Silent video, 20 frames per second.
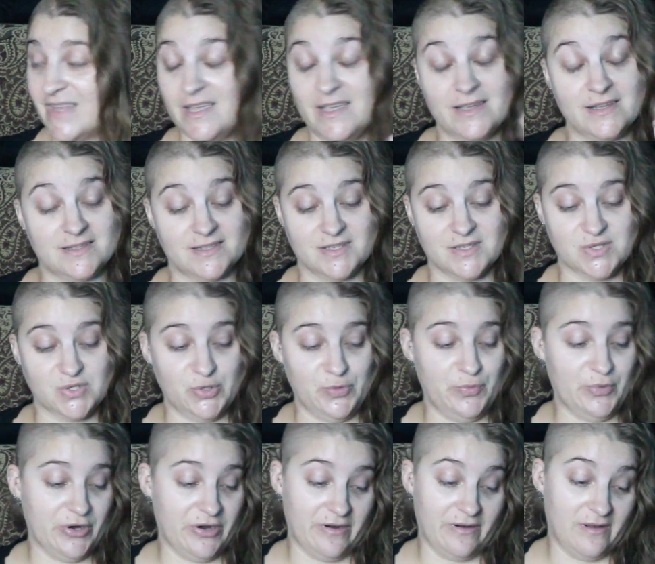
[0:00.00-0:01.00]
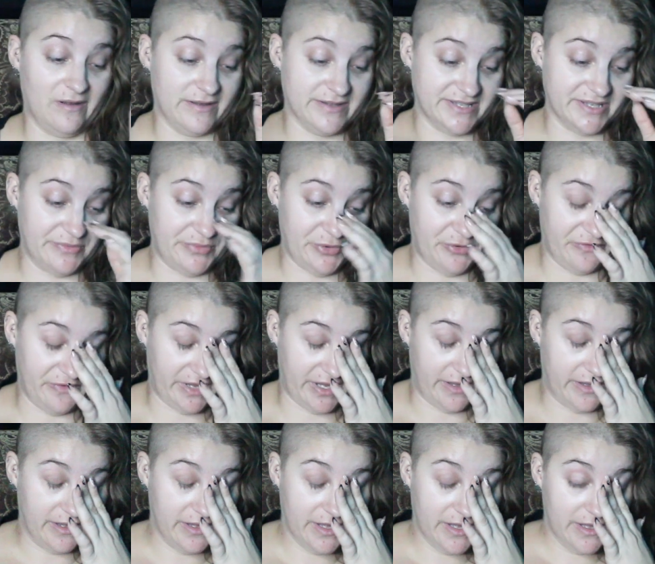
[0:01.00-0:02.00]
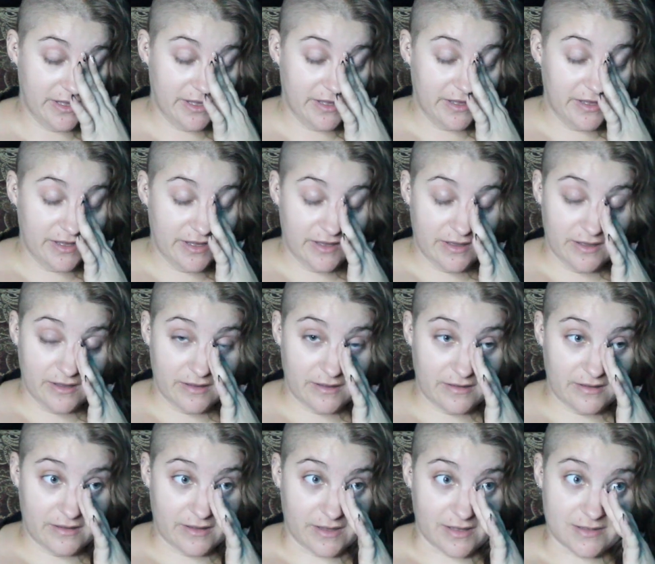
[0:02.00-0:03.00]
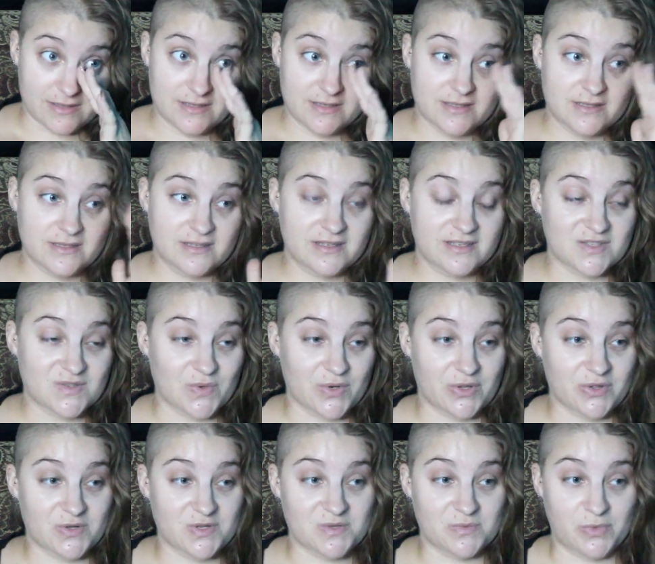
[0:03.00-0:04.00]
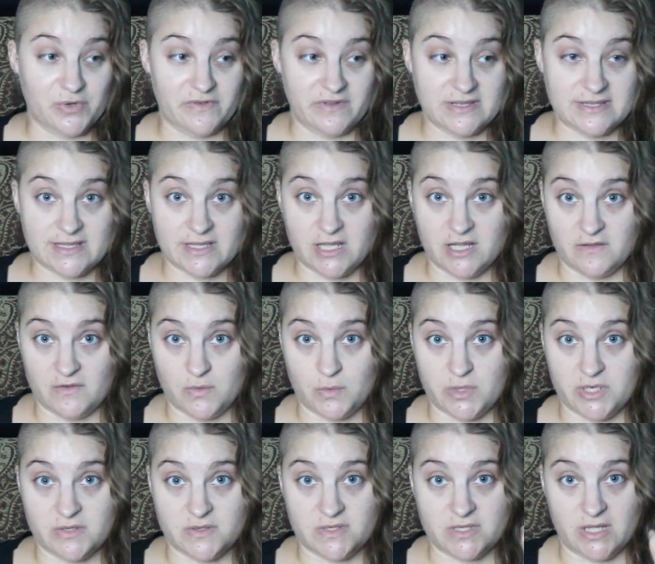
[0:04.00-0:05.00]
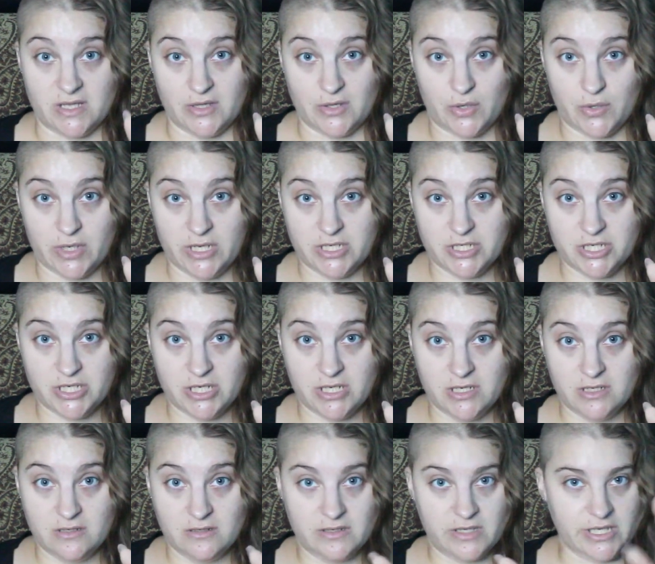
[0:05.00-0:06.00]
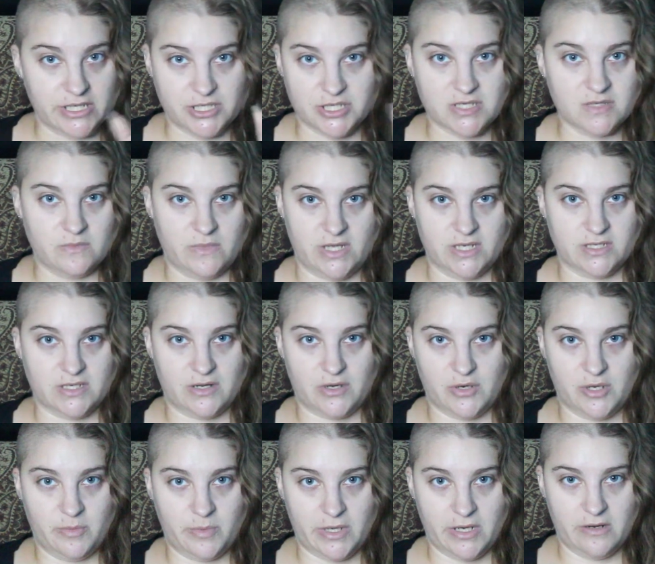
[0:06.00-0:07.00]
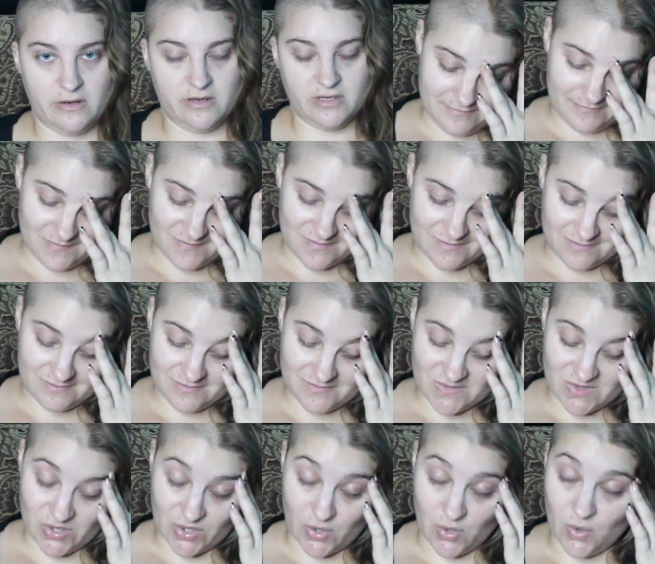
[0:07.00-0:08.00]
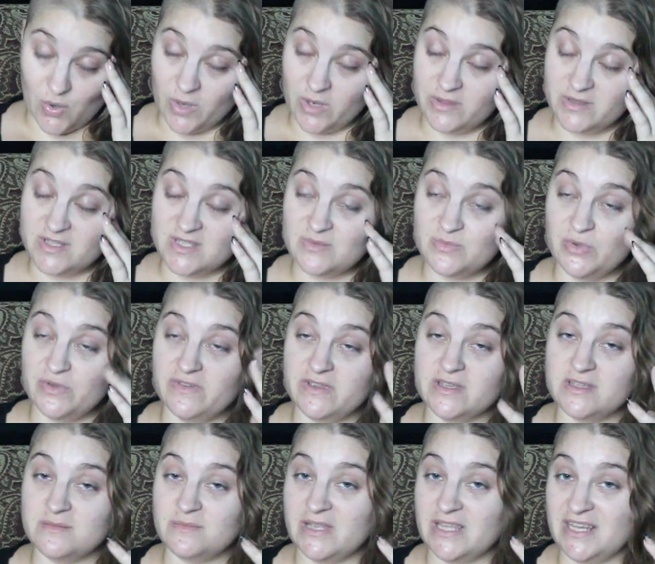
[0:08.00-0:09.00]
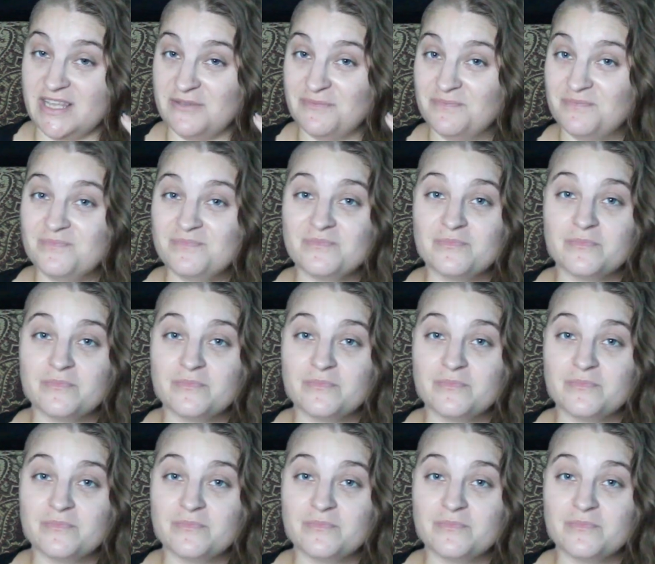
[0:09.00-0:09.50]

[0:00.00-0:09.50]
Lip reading: It's a super awesome movie. It's one of those movies that even when you see the creature, it just makes it creepier. The gore in this movie is medium.